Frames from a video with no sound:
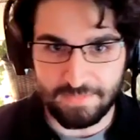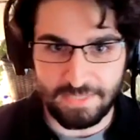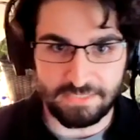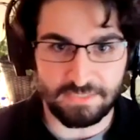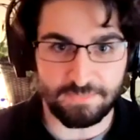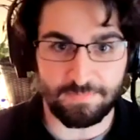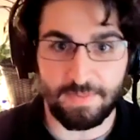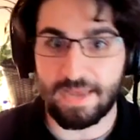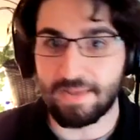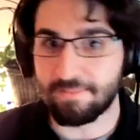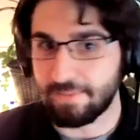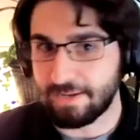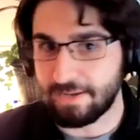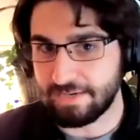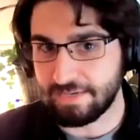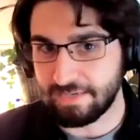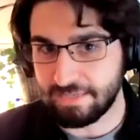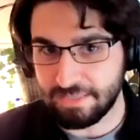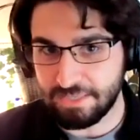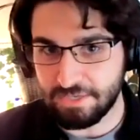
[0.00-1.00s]
that's patent
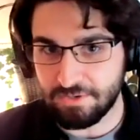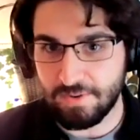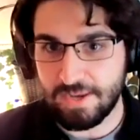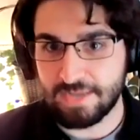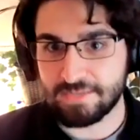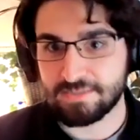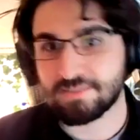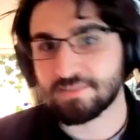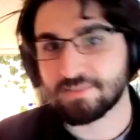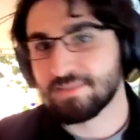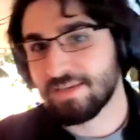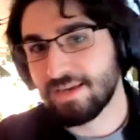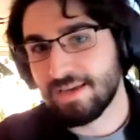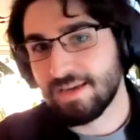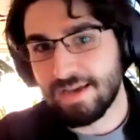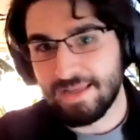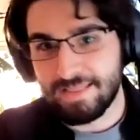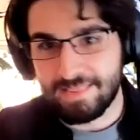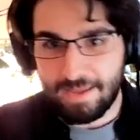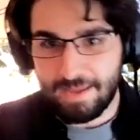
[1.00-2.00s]
pending in the US
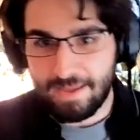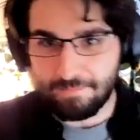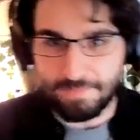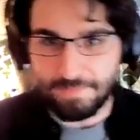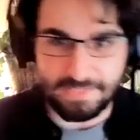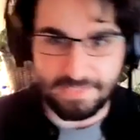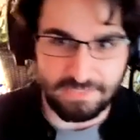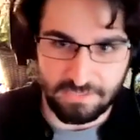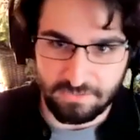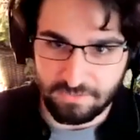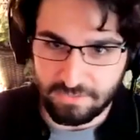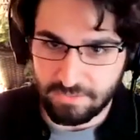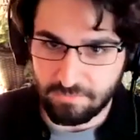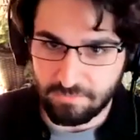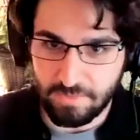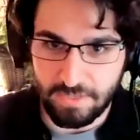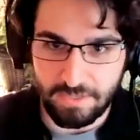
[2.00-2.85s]
that basically